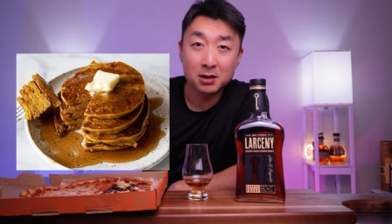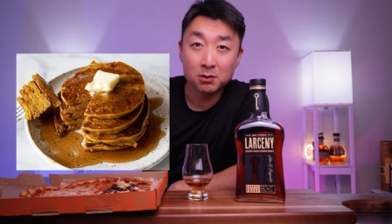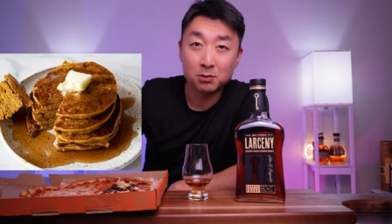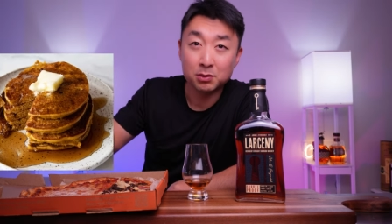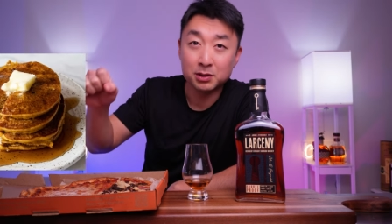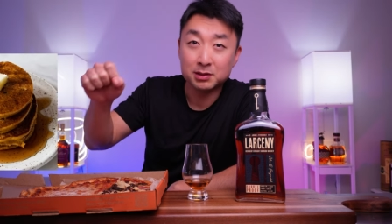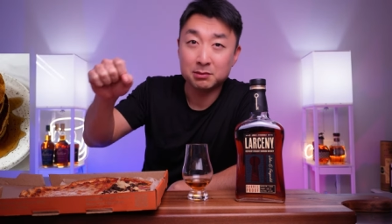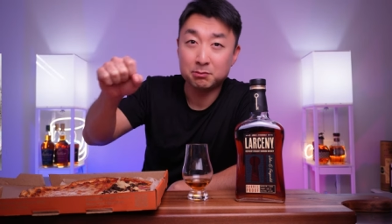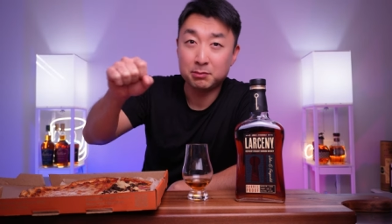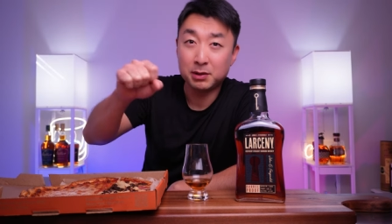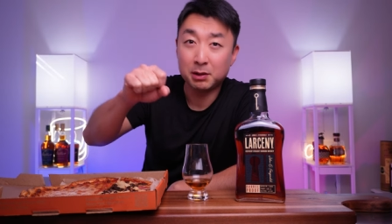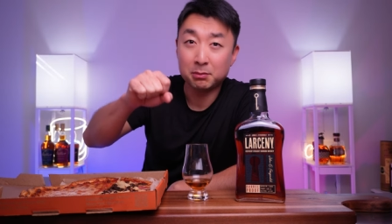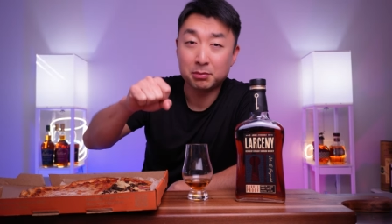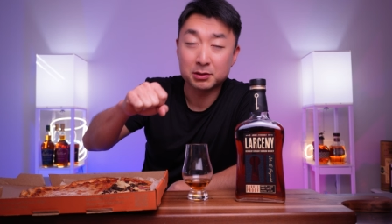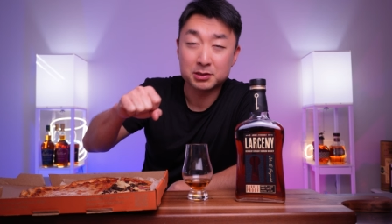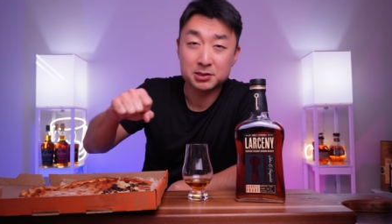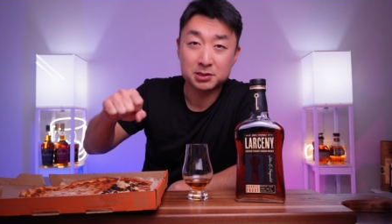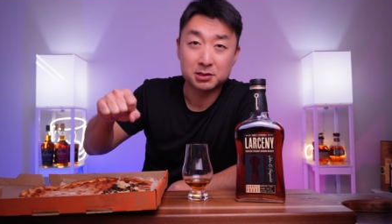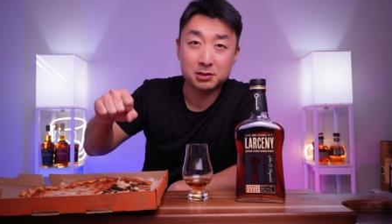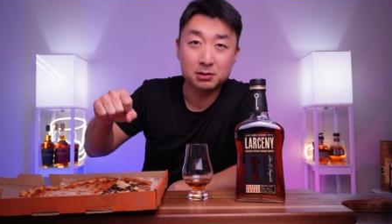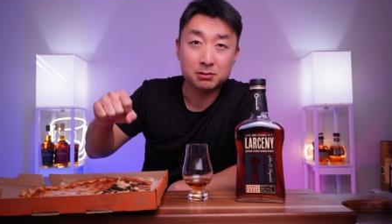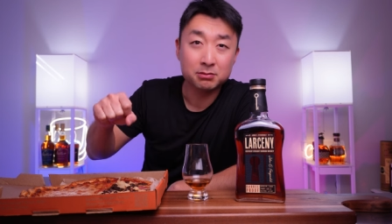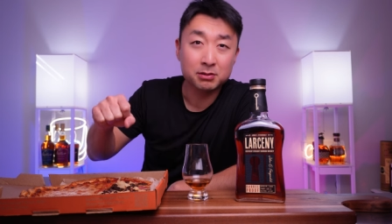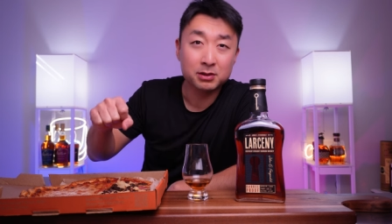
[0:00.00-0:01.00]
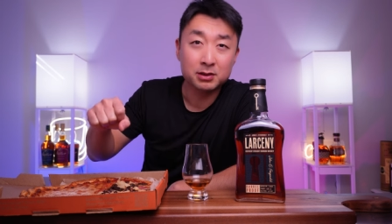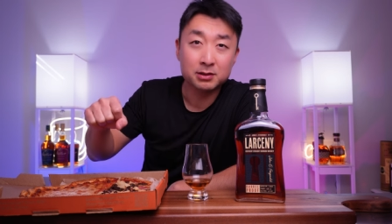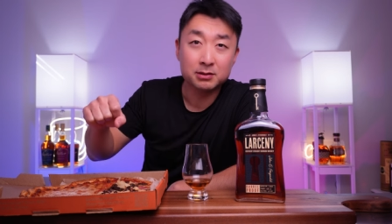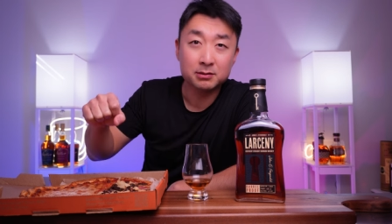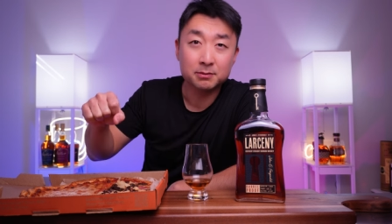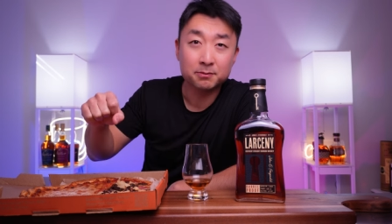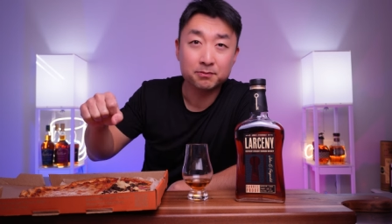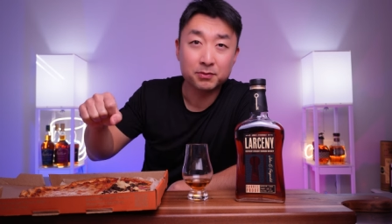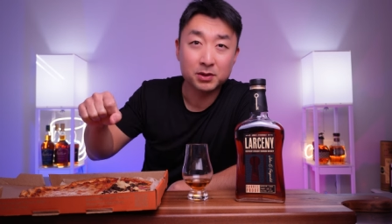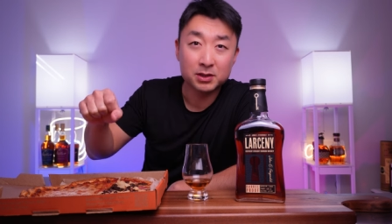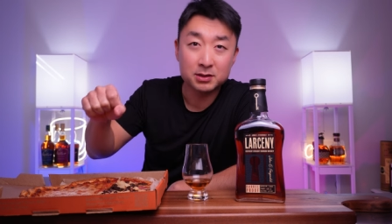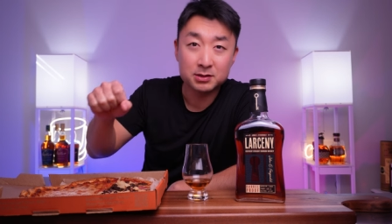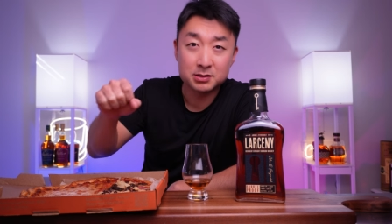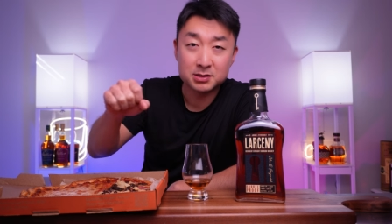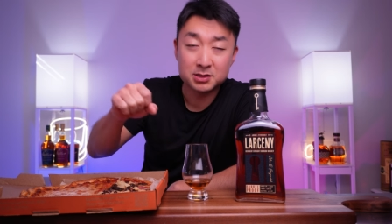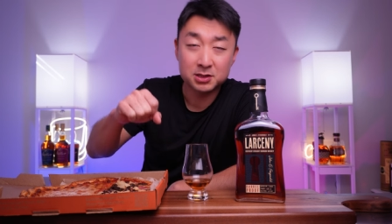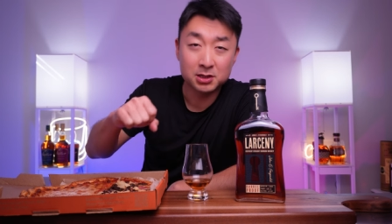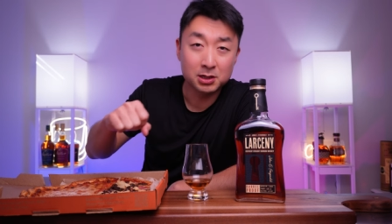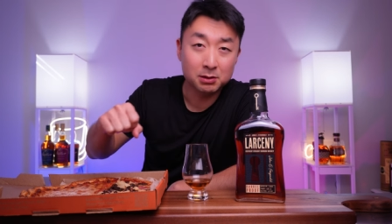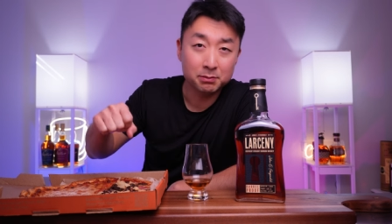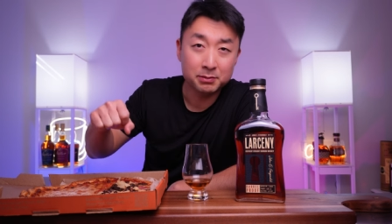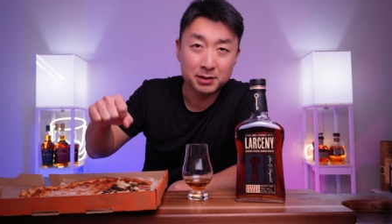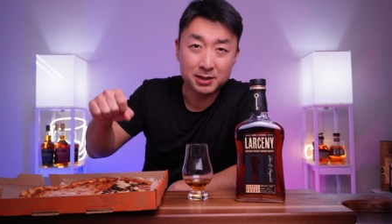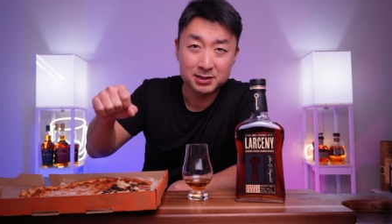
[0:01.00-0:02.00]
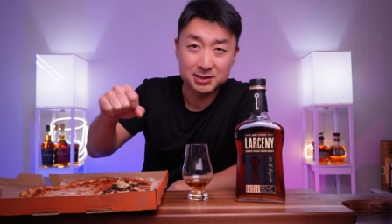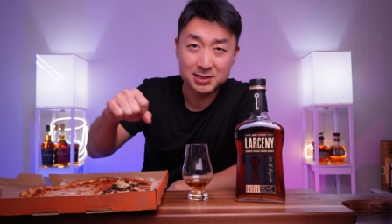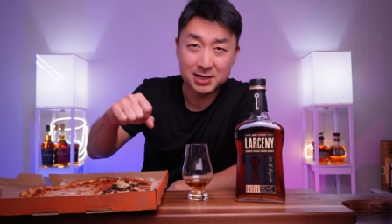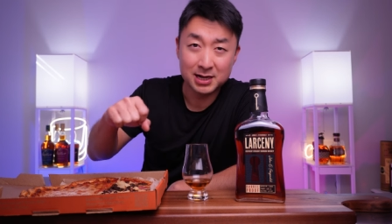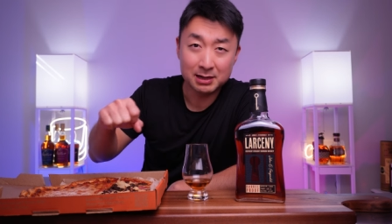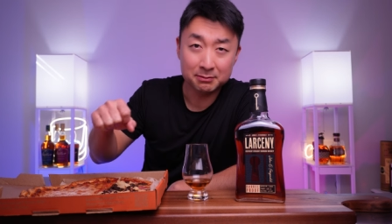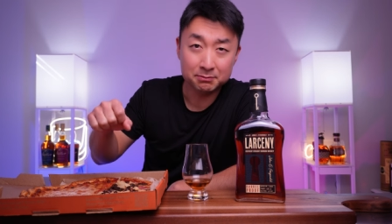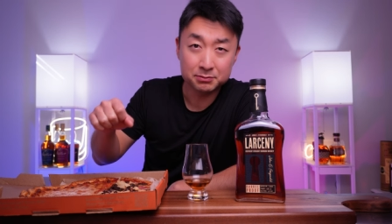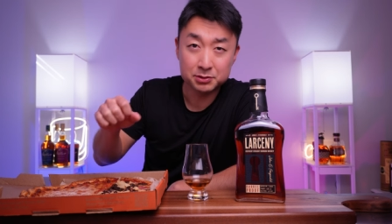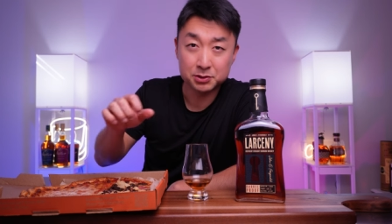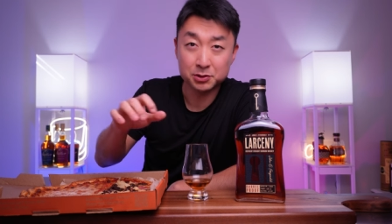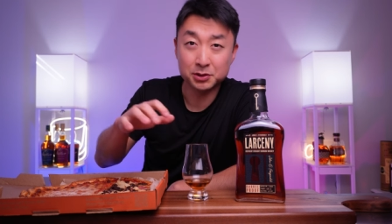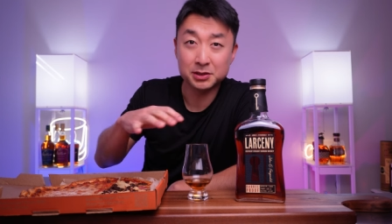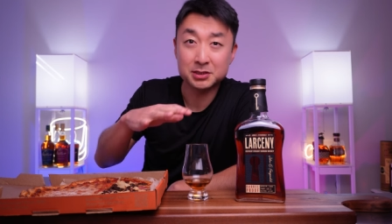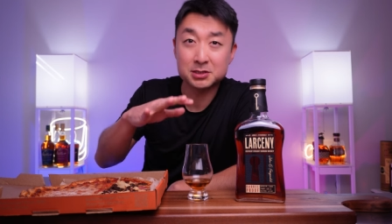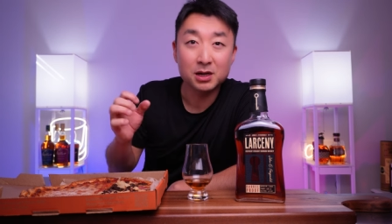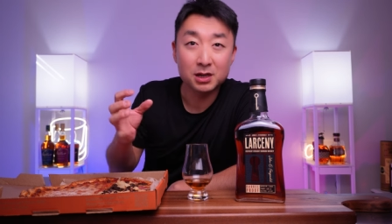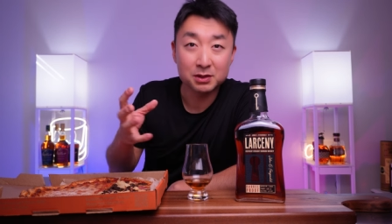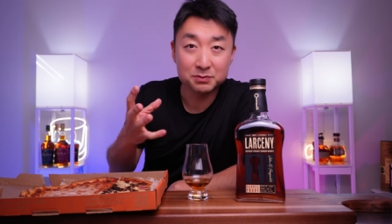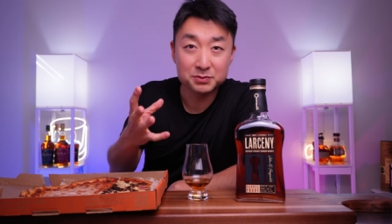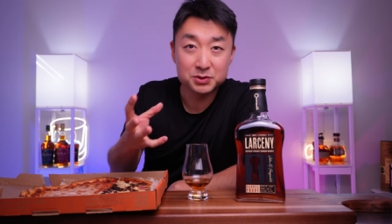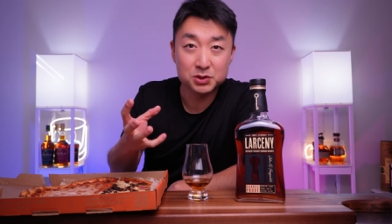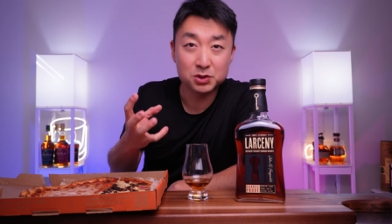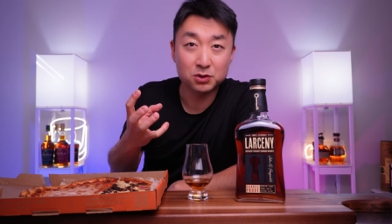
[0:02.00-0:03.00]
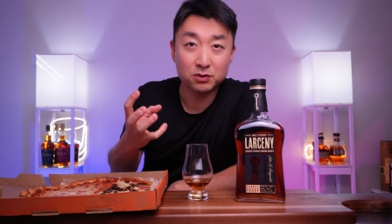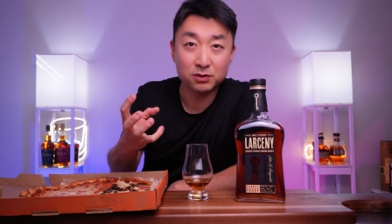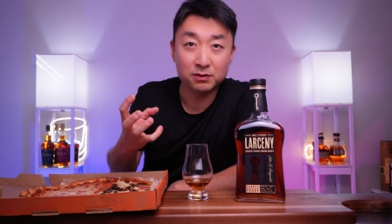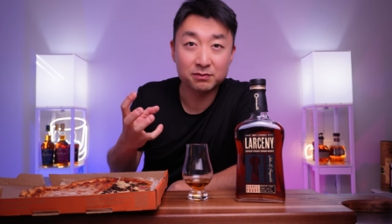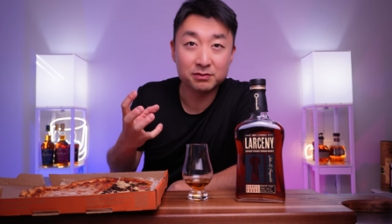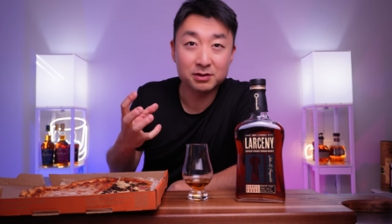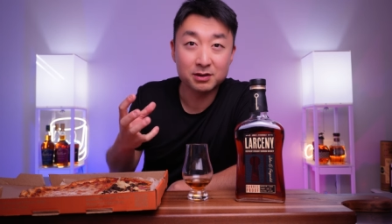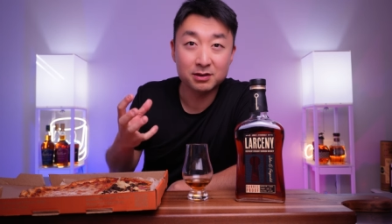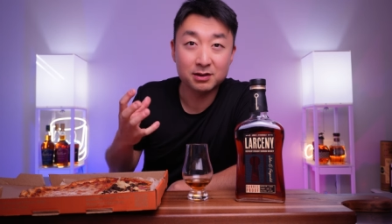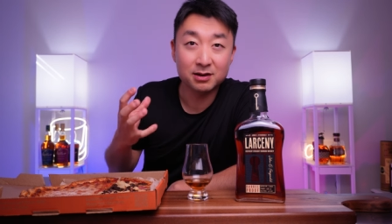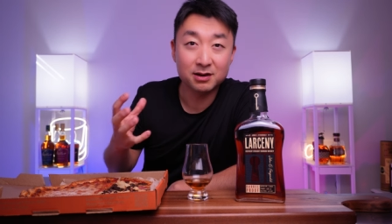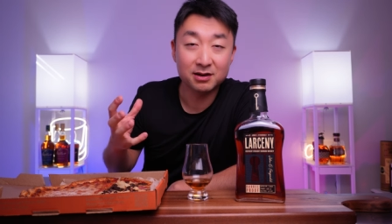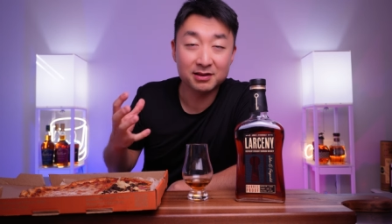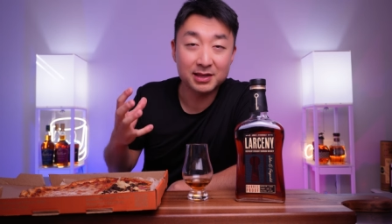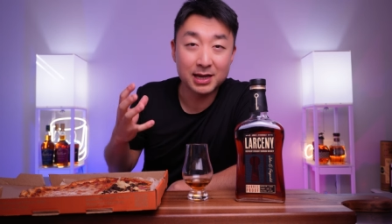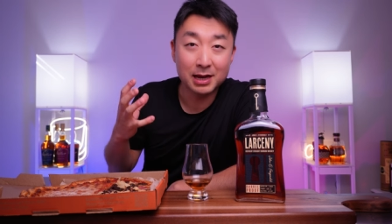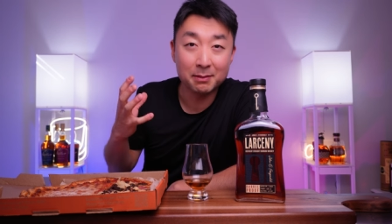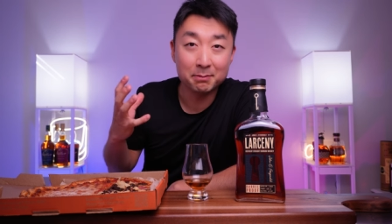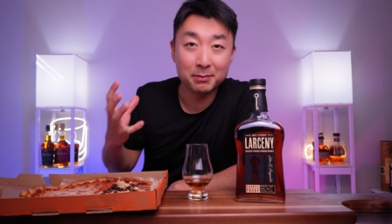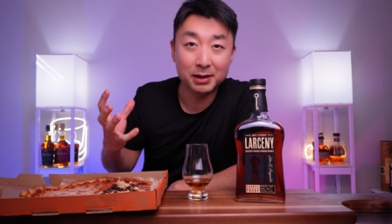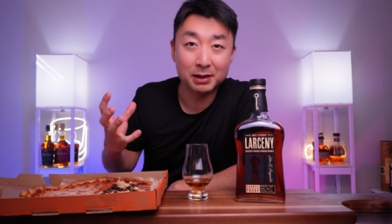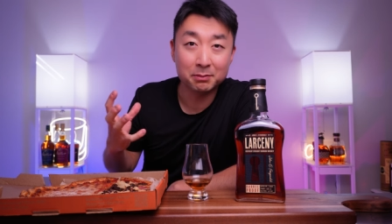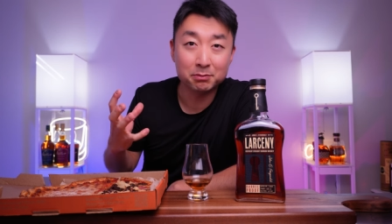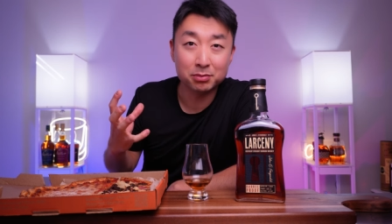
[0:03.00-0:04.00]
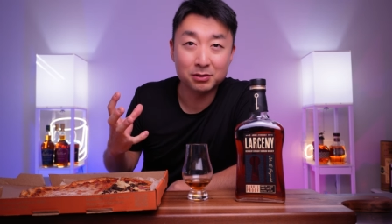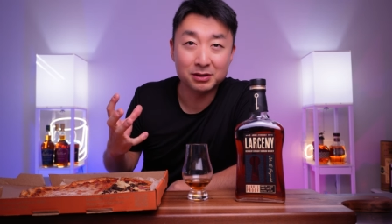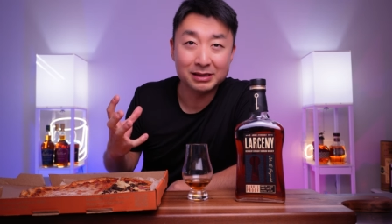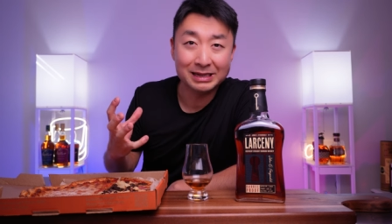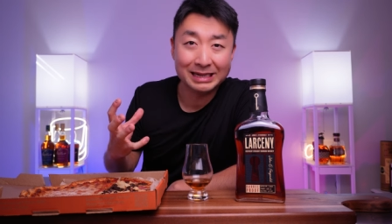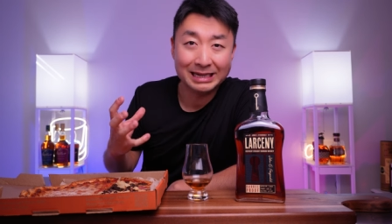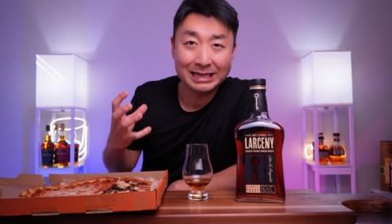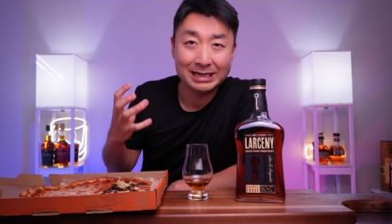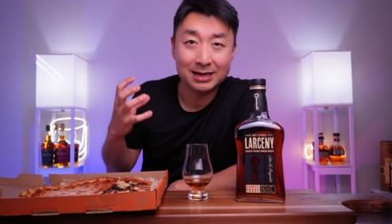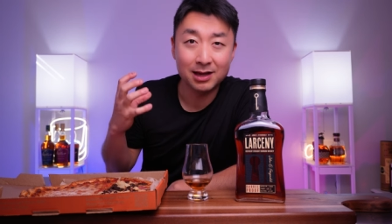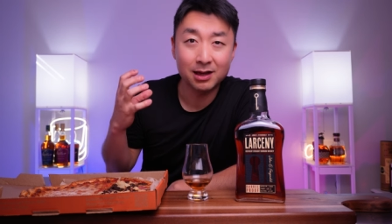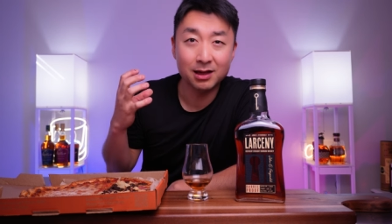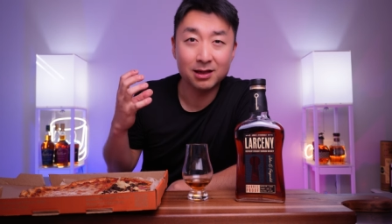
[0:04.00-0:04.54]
with maple syrup on syrup on top so it's absorbed all that mapley